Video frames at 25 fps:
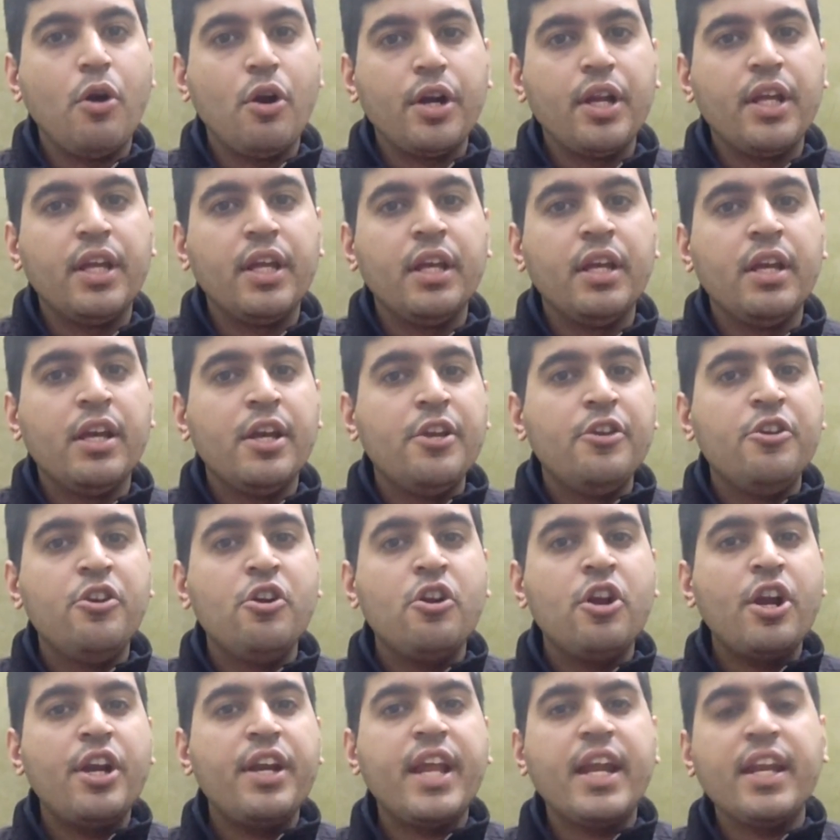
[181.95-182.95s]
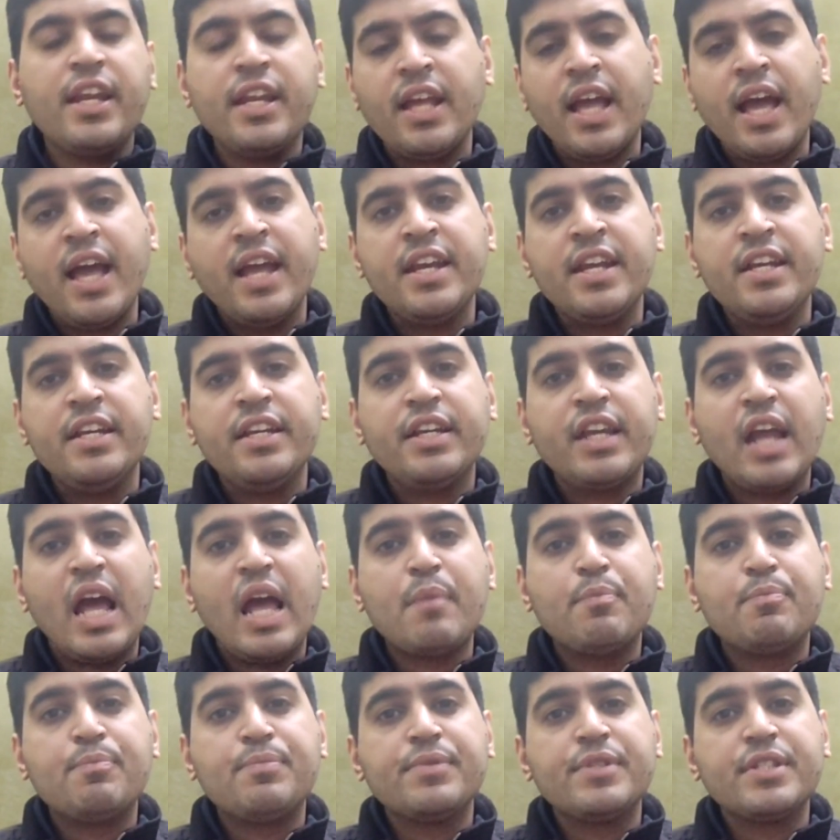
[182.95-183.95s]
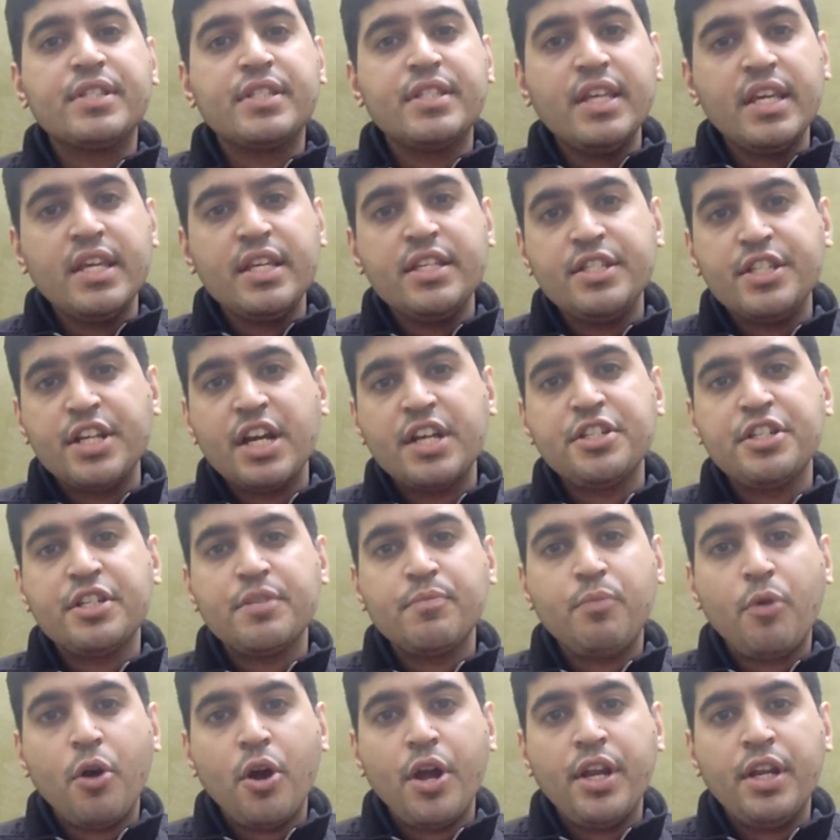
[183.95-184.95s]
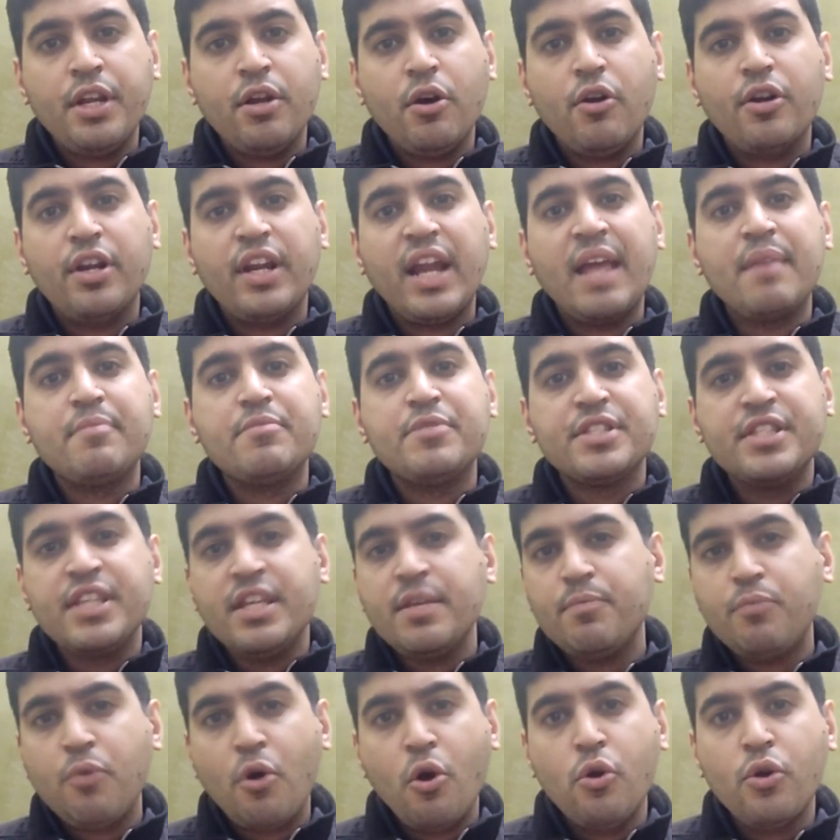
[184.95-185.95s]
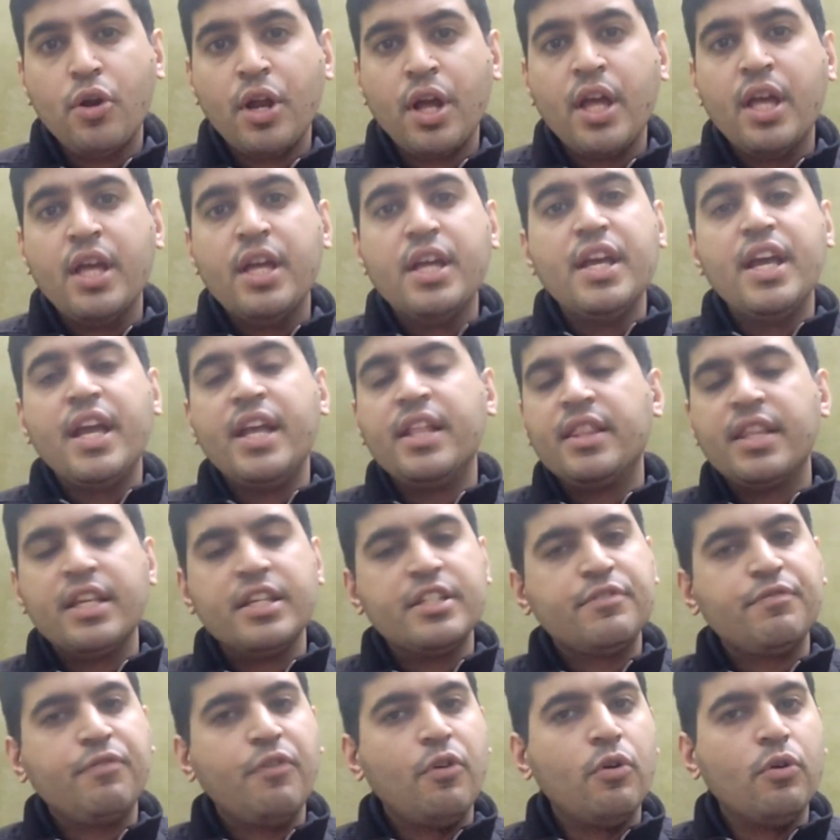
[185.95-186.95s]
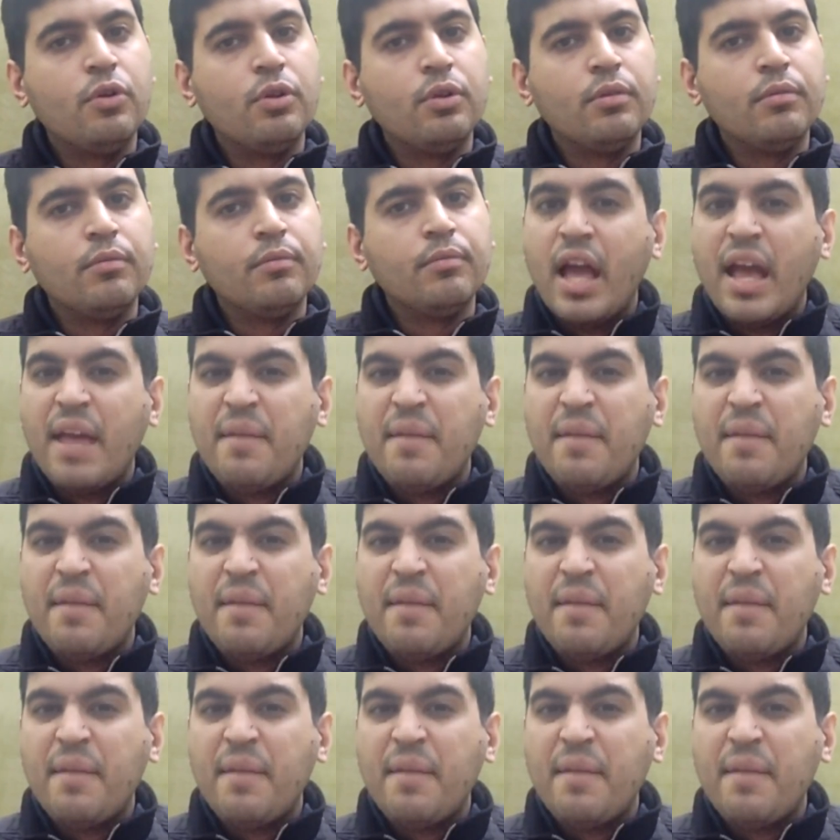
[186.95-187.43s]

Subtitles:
body. You're not getting any Type-C charging point or Type-C port in this phone.